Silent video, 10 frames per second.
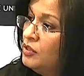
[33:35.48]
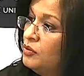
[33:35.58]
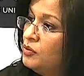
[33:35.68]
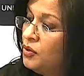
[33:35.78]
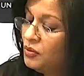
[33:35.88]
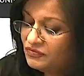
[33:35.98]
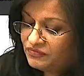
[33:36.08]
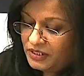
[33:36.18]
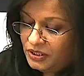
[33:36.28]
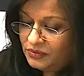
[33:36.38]
who called
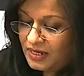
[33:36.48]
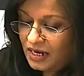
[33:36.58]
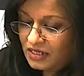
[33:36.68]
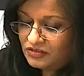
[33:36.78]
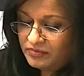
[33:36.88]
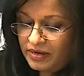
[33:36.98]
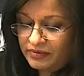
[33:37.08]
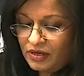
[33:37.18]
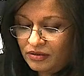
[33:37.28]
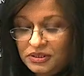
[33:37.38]
for a new kind of
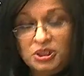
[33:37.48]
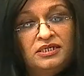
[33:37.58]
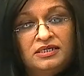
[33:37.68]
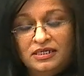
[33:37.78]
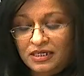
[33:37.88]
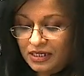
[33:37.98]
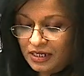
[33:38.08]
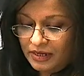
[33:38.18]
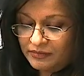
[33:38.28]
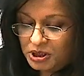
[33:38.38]
Mariology
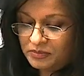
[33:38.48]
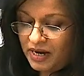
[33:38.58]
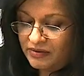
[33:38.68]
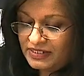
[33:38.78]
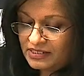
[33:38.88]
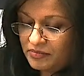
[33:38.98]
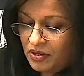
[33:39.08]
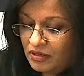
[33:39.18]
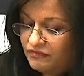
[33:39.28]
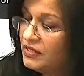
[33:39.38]
in which Mary is a
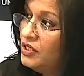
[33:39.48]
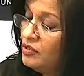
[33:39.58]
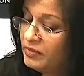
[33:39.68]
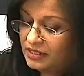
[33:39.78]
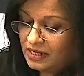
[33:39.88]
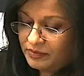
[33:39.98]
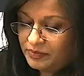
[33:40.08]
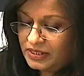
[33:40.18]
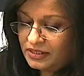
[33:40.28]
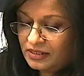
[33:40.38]
model for human and
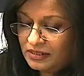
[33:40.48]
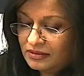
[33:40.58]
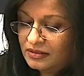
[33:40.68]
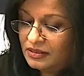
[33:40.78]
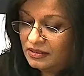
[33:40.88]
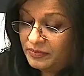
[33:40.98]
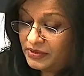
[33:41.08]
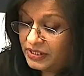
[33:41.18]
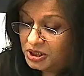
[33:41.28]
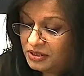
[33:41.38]
political
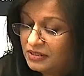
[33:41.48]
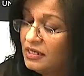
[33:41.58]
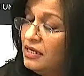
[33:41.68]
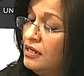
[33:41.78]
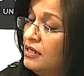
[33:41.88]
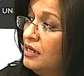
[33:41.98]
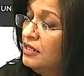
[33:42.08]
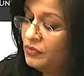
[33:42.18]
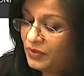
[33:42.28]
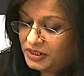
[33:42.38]
liberation
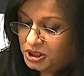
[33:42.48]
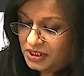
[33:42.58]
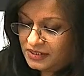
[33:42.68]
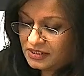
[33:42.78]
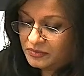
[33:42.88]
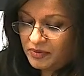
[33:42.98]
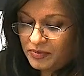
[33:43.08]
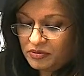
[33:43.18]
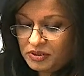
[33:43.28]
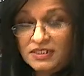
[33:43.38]
in the way Jesus
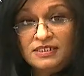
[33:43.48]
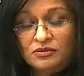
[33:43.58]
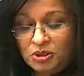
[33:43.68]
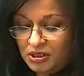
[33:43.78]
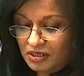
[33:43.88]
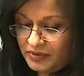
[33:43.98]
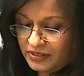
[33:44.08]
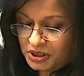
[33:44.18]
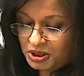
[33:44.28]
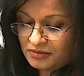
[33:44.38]
promoted social
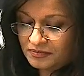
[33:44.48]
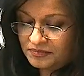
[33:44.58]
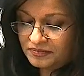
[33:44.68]
liberation.